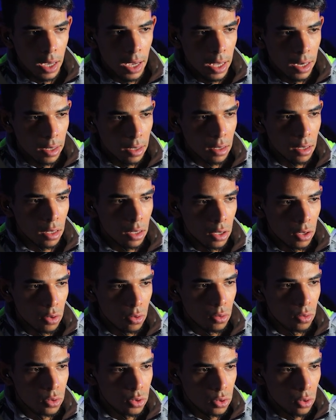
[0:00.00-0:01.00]
adding a
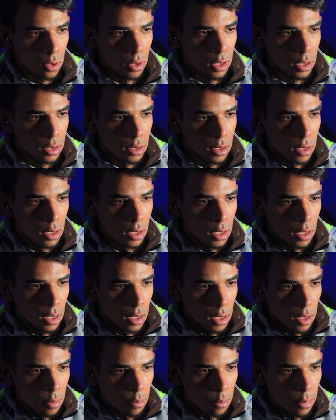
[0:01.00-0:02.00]
new solid,
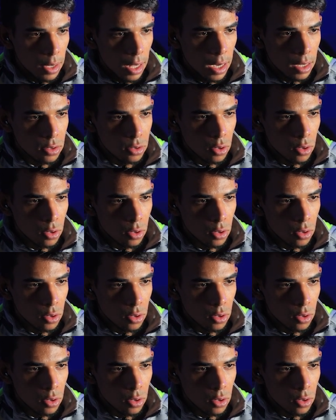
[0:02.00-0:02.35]
black